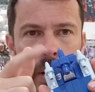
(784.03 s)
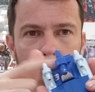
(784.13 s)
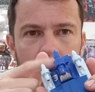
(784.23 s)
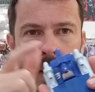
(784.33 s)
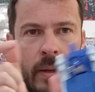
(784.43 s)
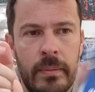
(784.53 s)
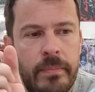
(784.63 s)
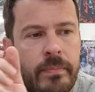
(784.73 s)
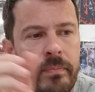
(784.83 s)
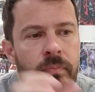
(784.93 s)
top here,
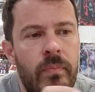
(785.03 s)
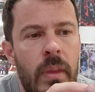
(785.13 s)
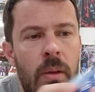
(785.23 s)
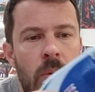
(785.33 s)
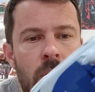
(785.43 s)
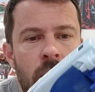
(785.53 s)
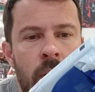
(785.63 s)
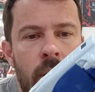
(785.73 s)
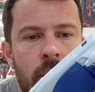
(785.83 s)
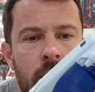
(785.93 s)
which is
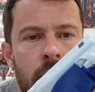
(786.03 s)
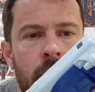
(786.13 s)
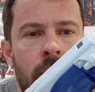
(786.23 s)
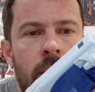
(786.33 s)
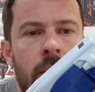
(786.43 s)
nice.